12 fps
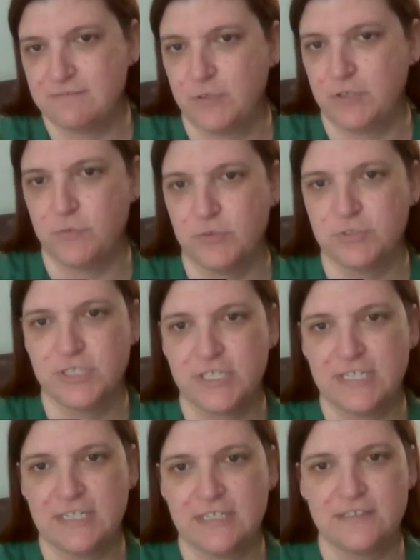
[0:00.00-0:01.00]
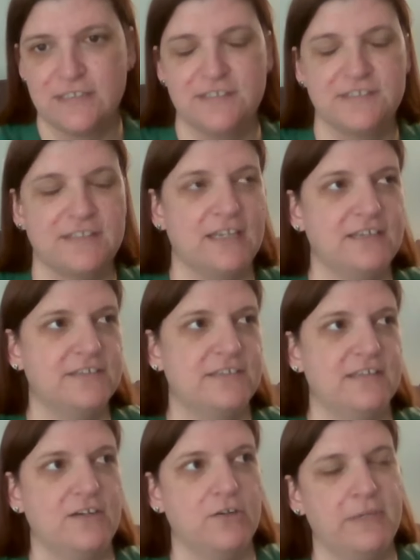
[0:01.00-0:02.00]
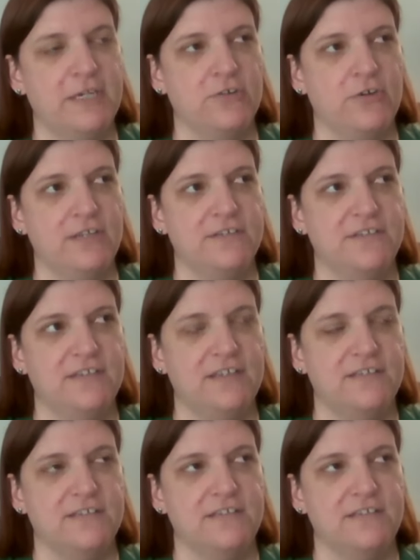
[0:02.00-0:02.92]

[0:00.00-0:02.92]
when we're looking at these states, they are battleground states,